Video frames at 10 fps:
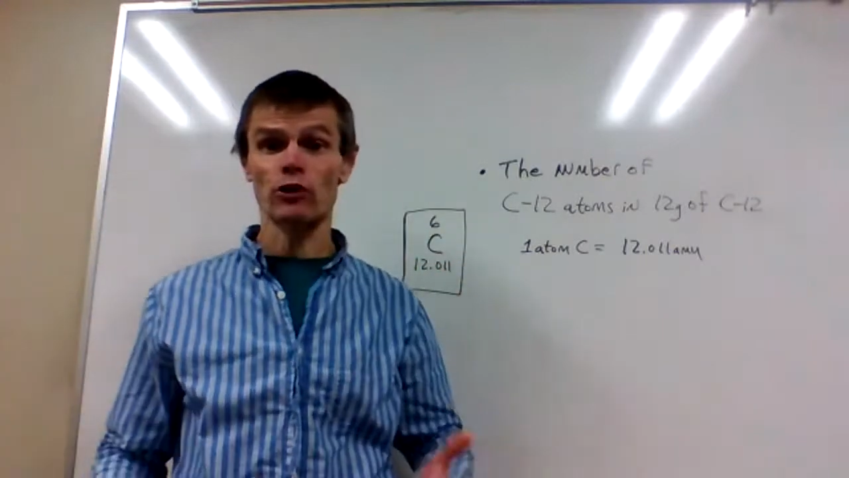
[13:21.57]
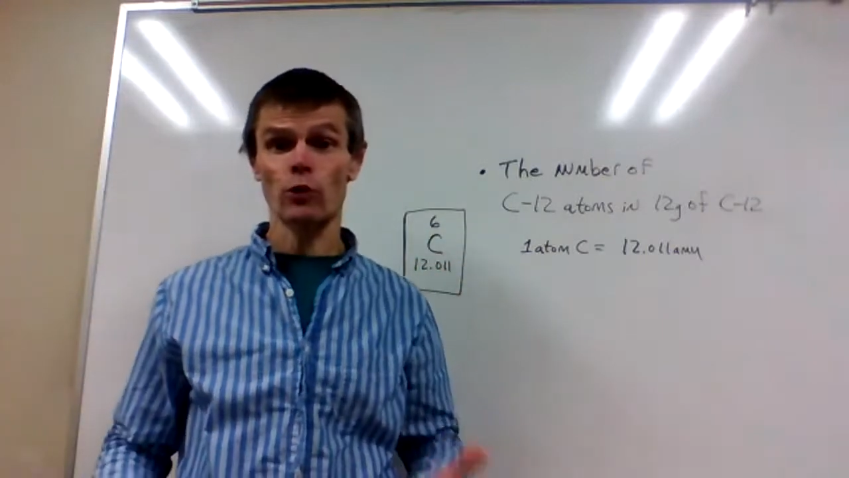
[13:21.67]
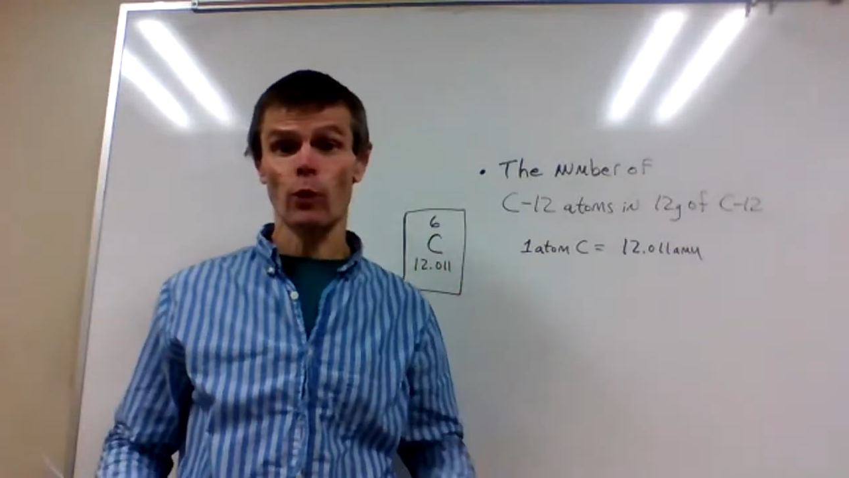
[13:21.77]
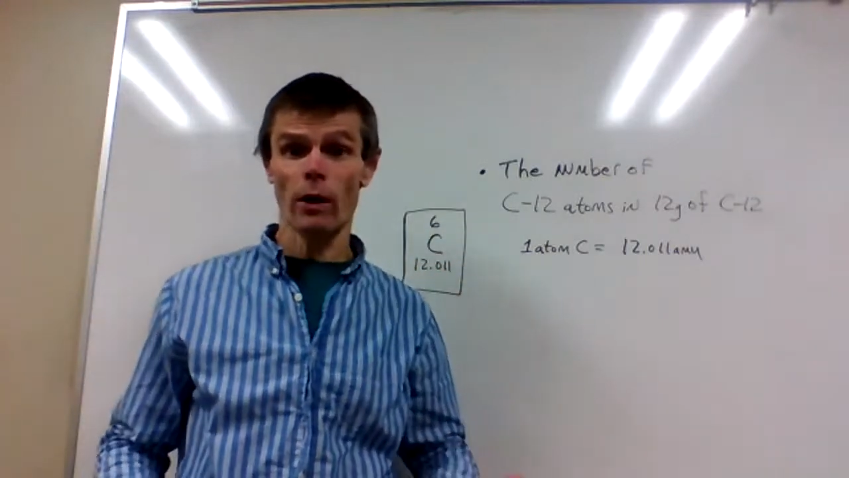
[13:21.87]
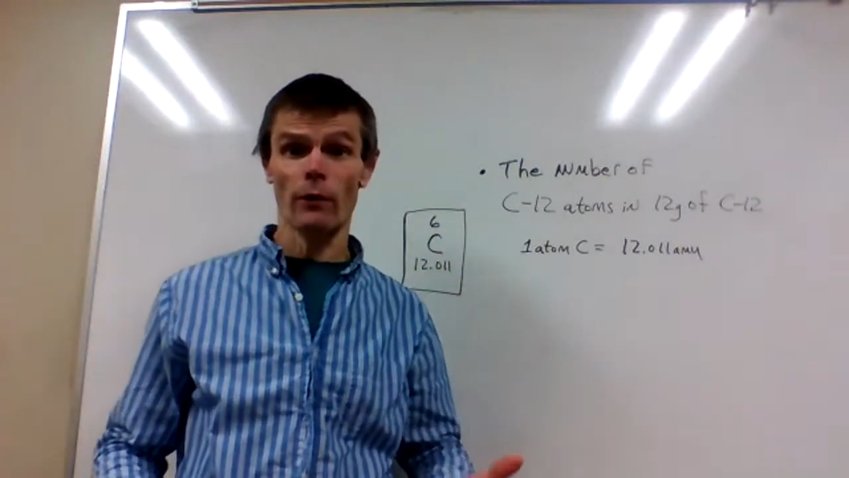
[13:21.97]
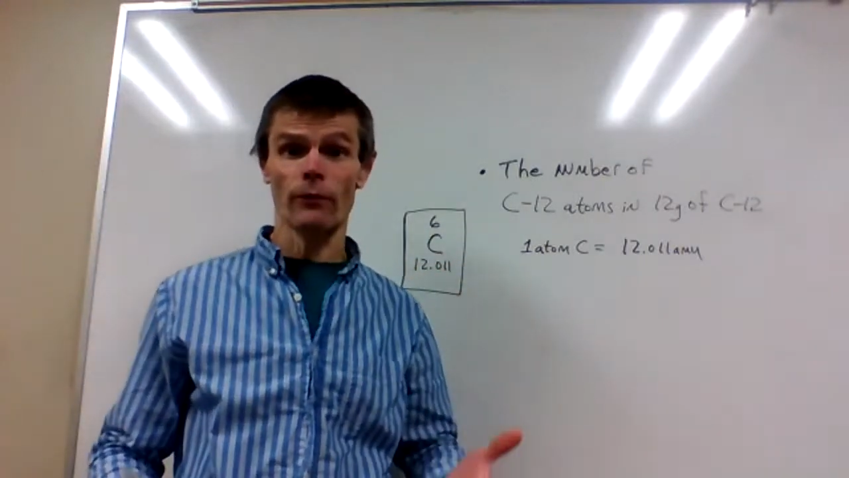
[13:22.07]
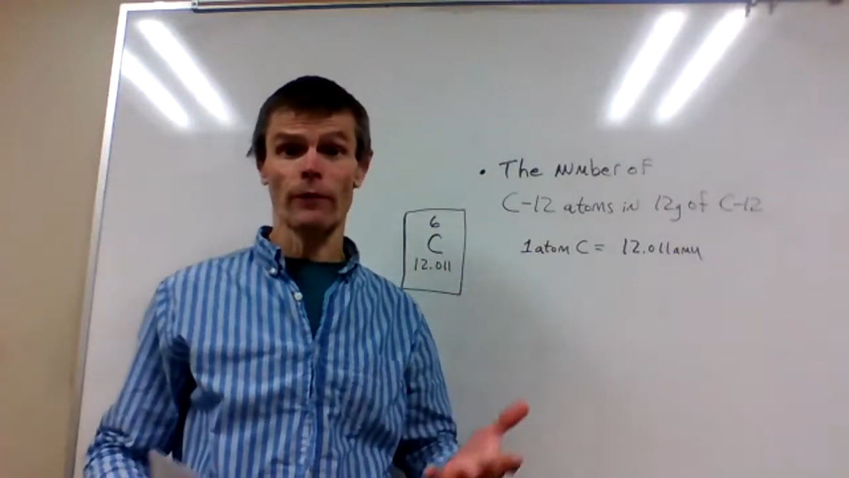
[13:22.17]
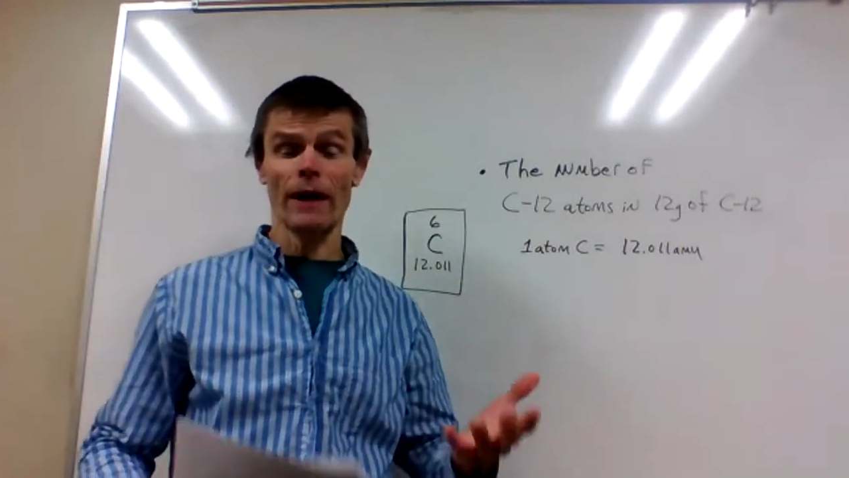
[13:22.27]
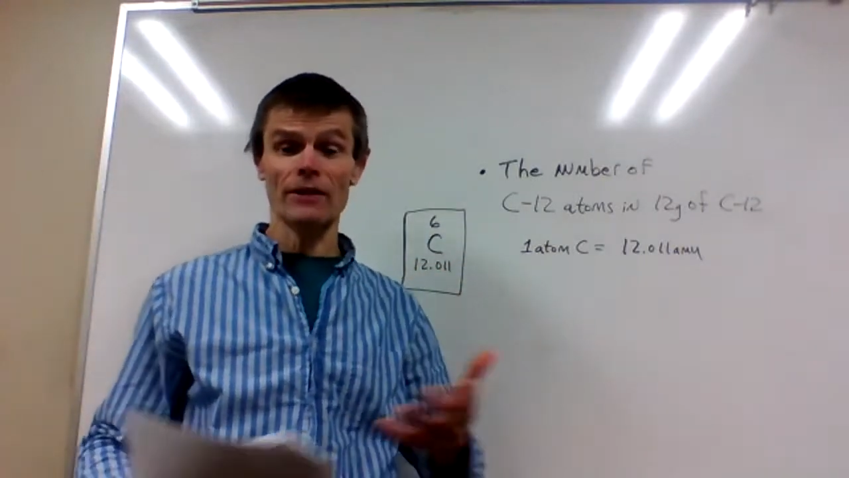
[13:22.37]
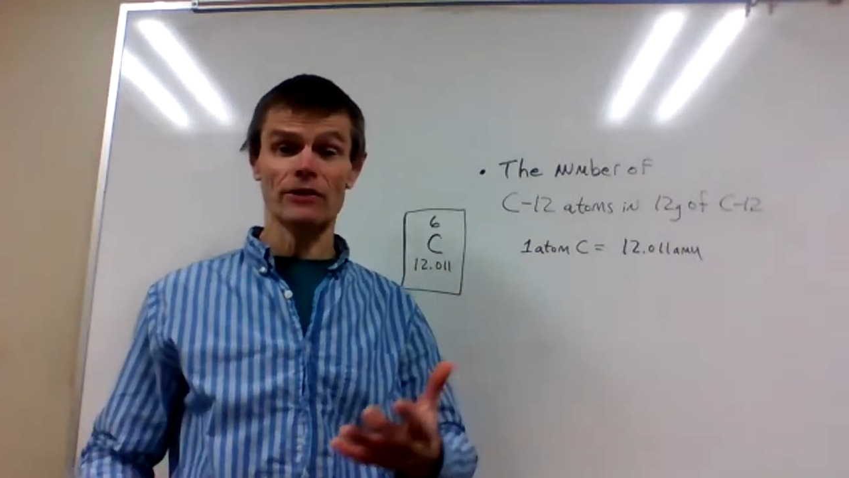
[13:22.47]
12
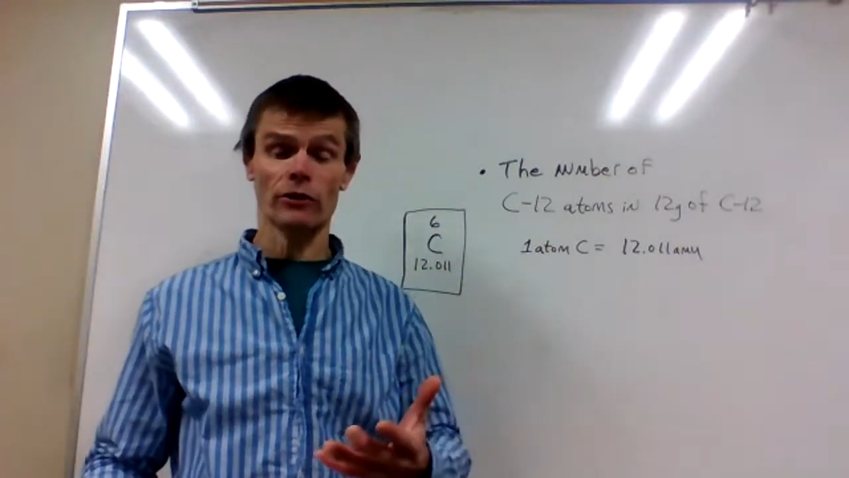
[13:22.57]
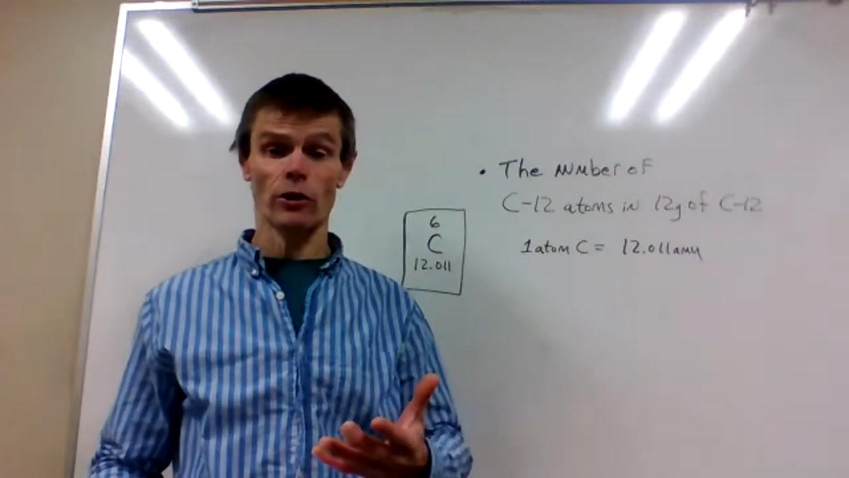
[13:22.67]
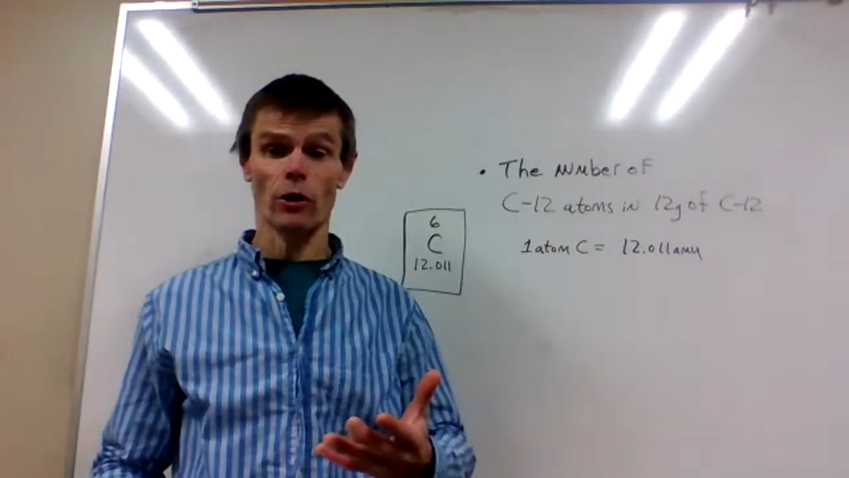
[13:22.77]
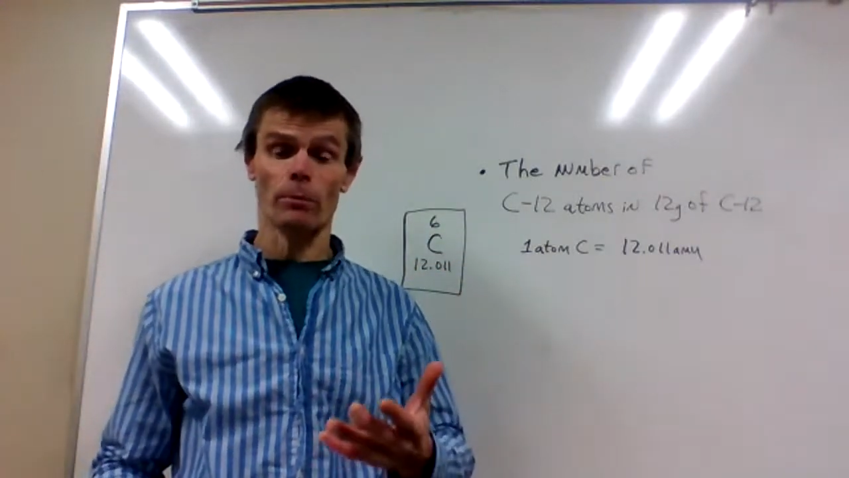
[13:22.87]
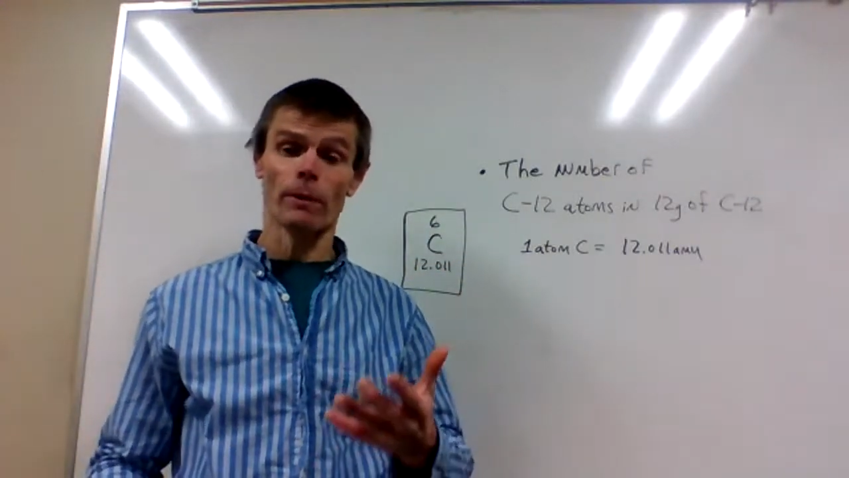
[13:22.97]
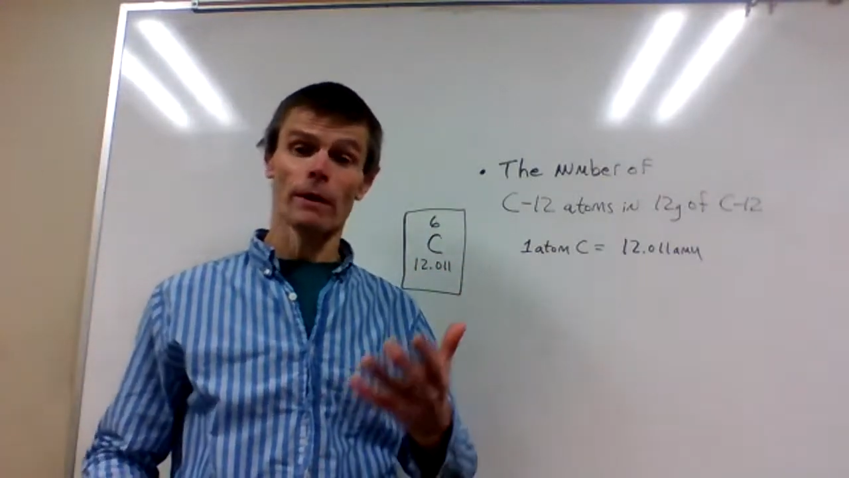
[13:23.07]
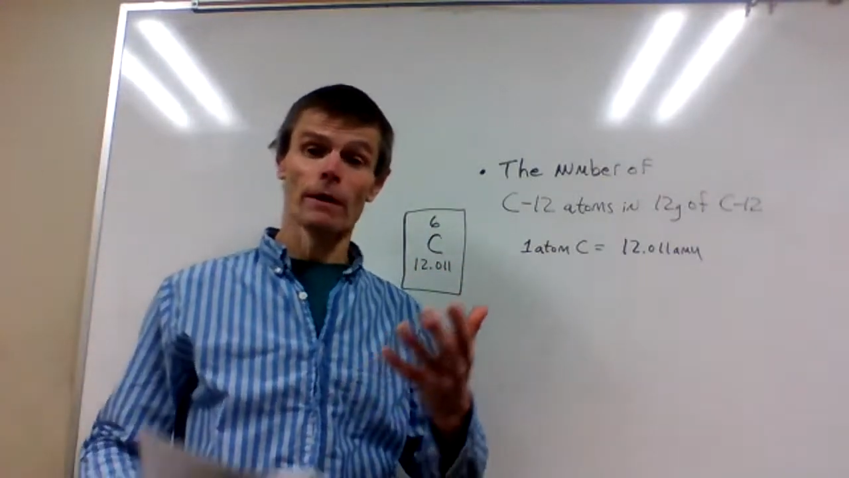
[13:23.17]
isotope,